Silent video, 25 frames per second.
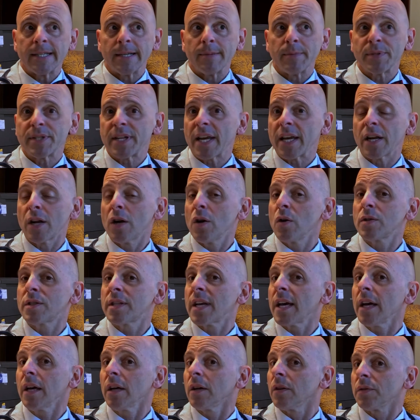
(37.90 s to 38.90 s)
stay in a
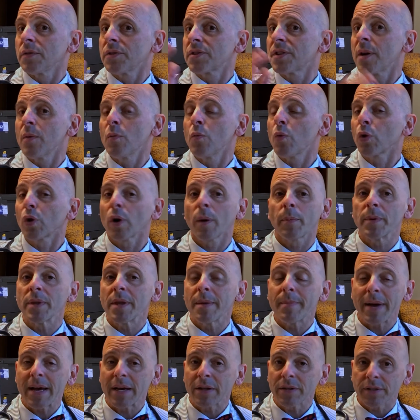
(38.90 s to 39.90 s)
hotel somewhere up in
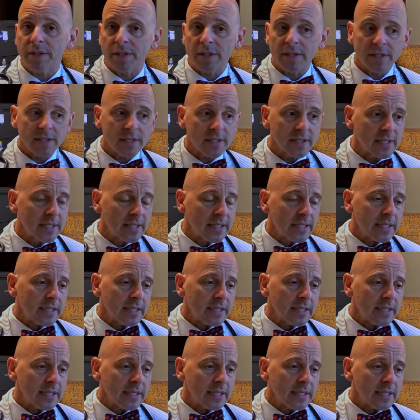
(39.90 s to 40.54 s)
the mountains?